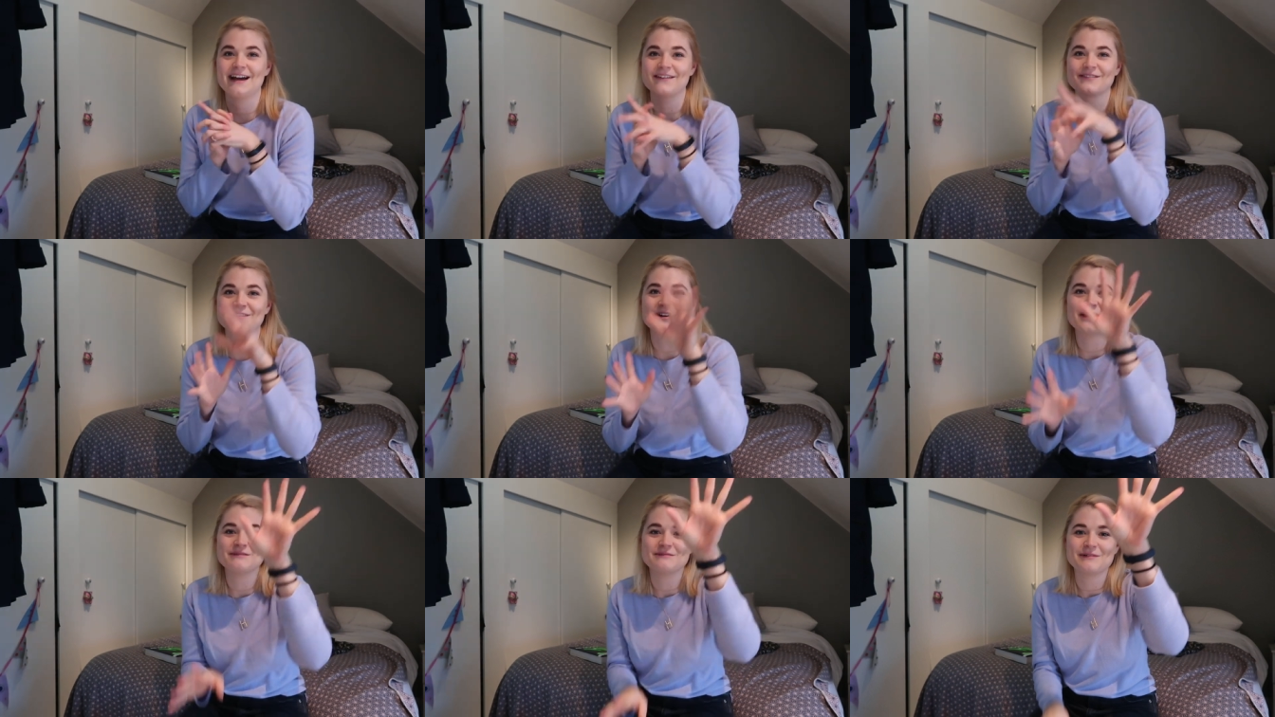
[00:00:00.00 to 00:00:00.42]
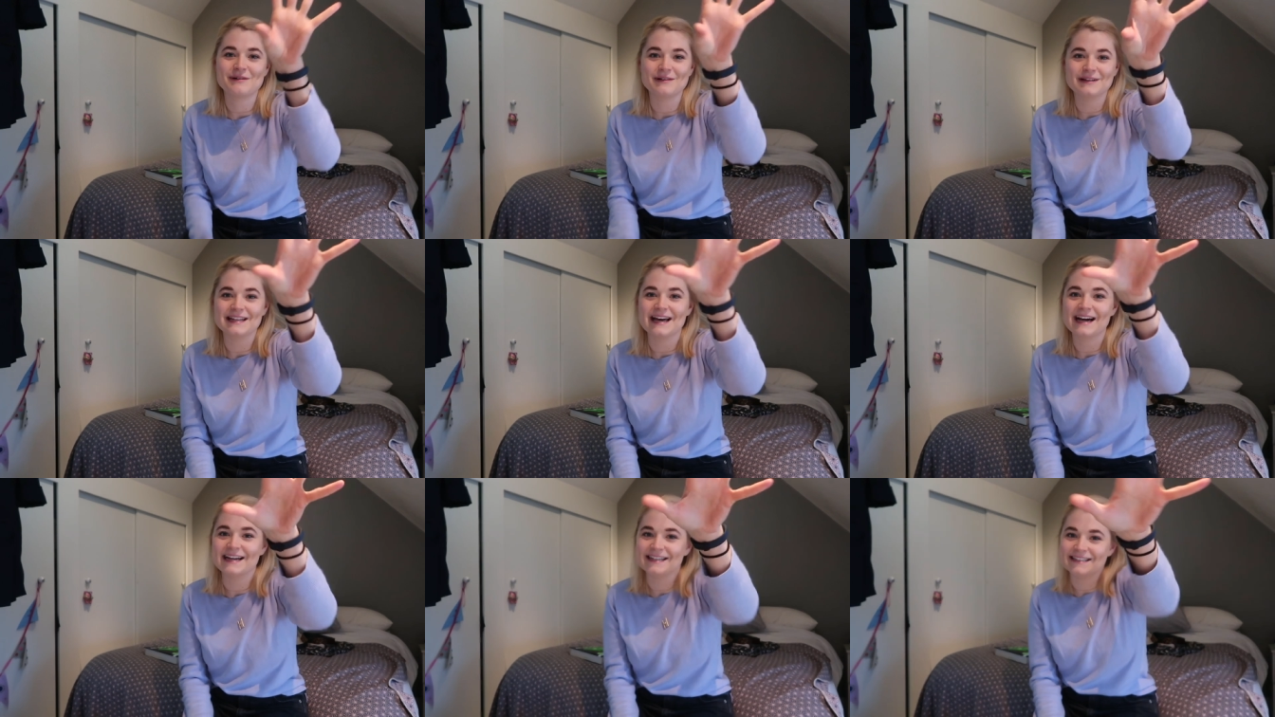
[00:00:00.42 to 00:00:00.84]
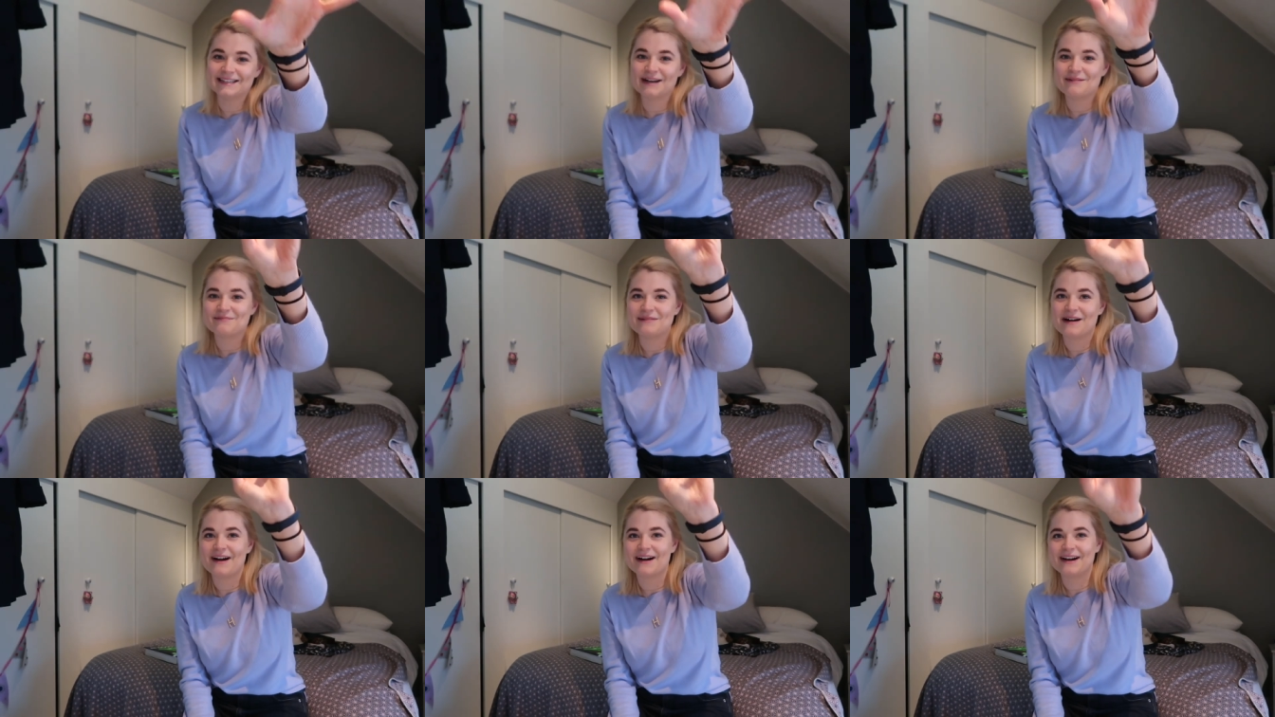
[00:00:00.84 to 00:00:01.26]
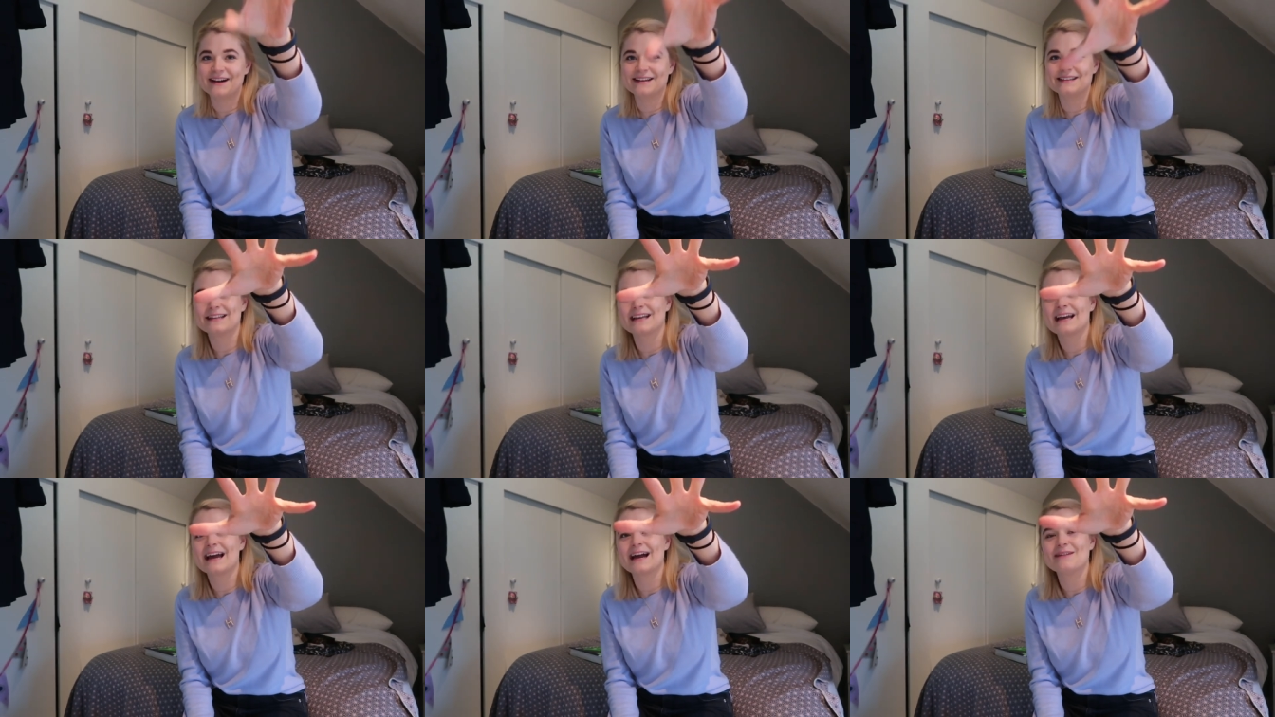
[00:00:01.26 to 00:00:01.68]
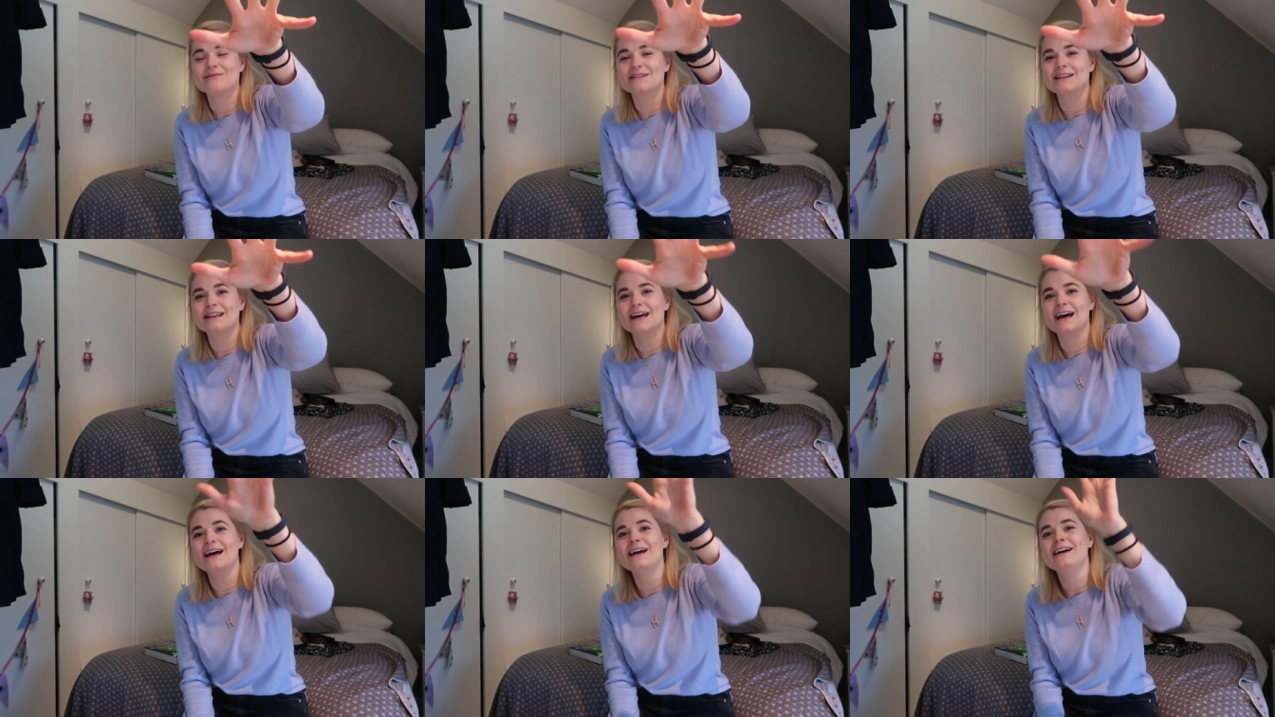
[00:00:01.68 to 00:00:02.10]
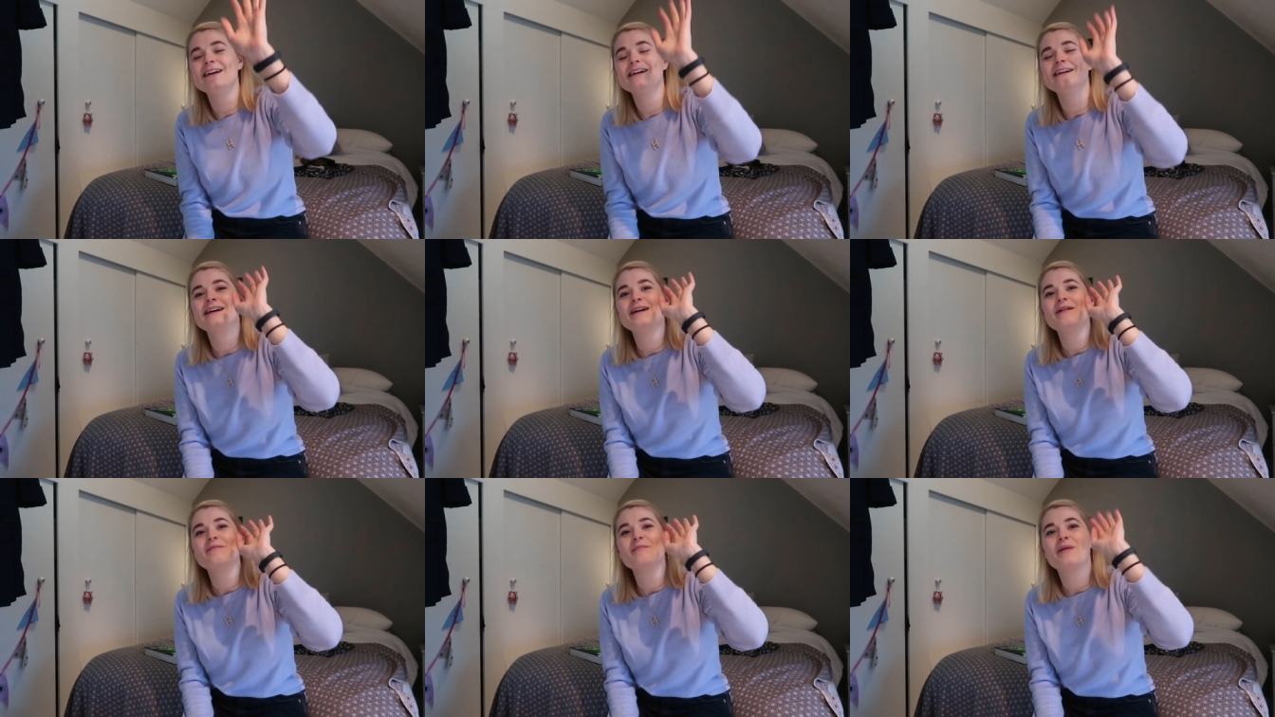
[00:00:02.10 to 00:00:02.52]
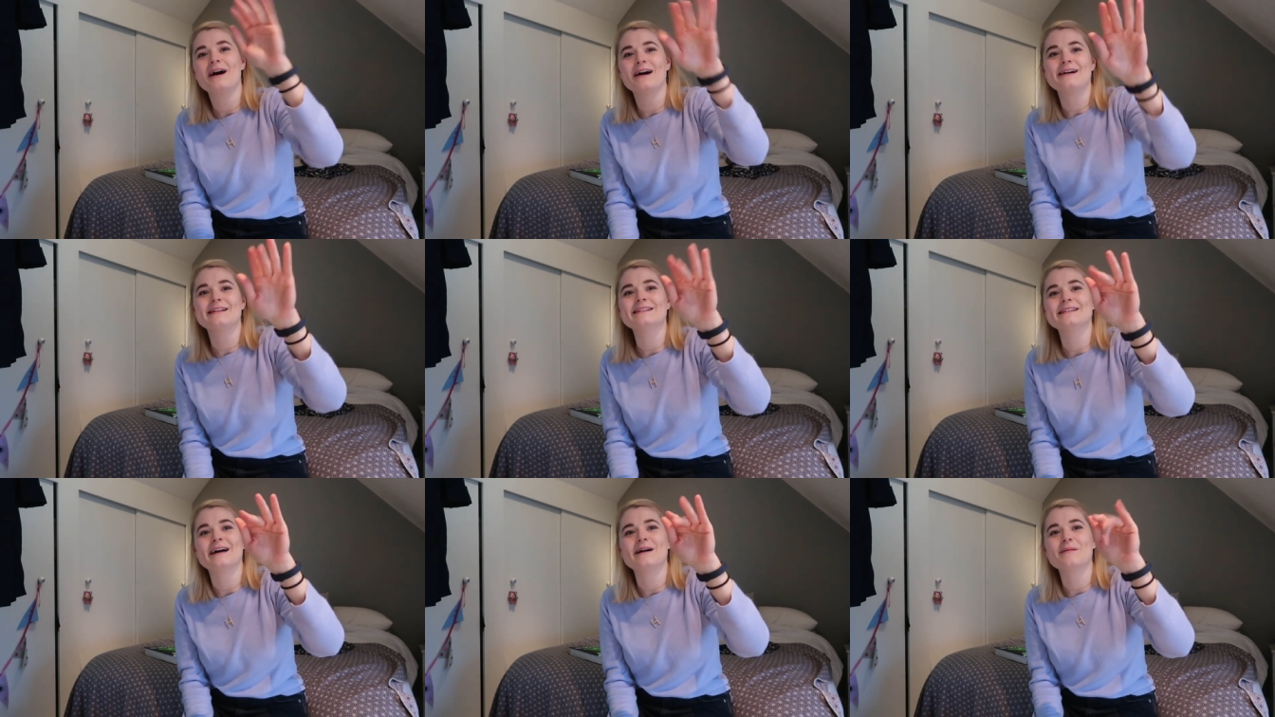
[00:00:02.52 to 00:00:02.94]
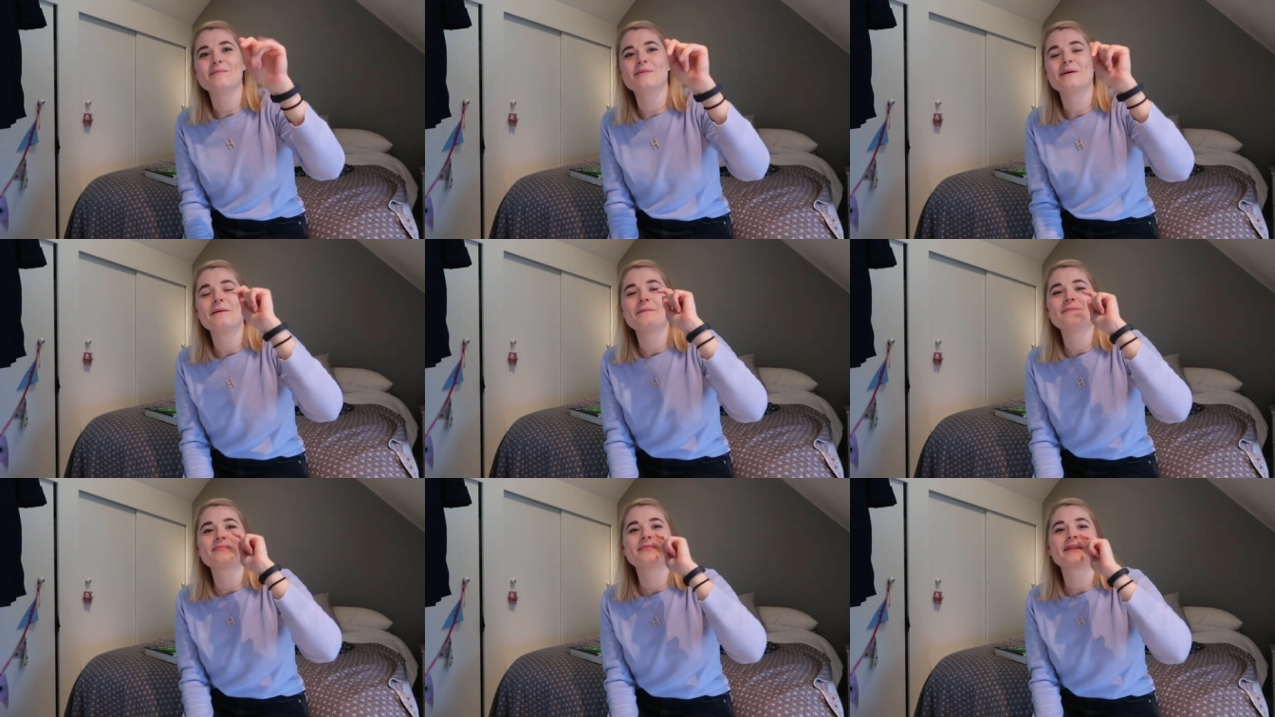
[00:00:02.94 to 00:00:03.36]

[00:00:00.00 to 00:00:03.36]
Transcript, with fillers: I've got them all lined up behind the camera there, piled up.